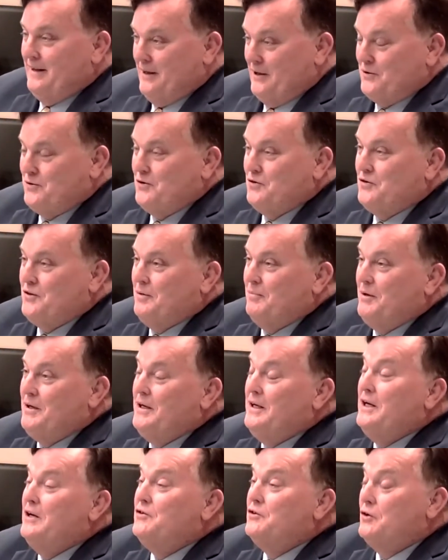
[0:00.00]
electricity, but
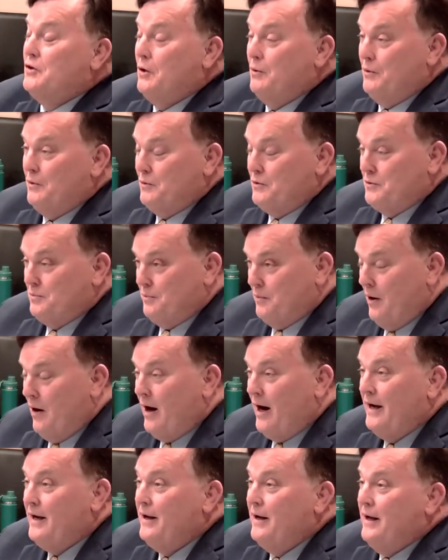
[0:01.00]
years ago when it was
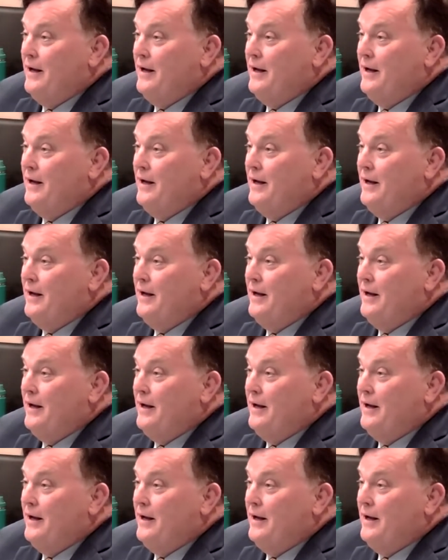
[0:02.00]
bought,